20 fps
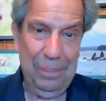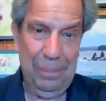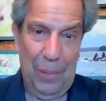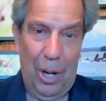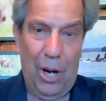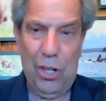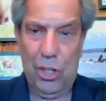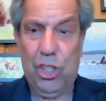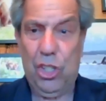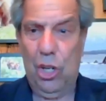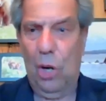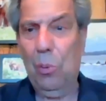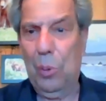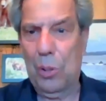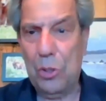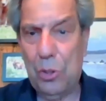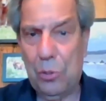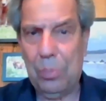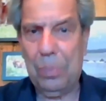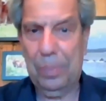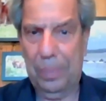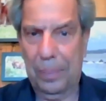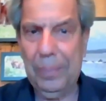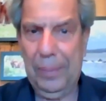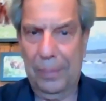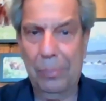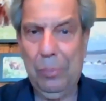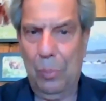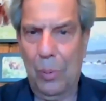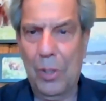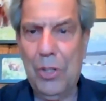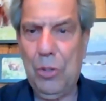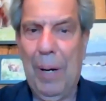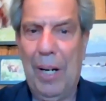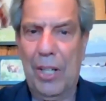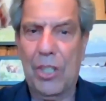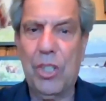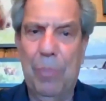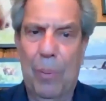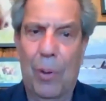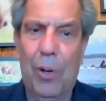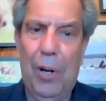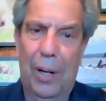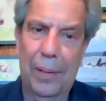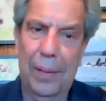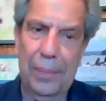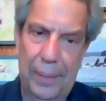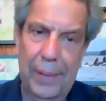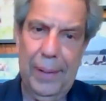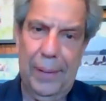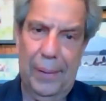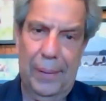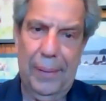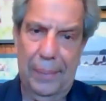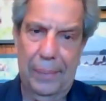our show was much more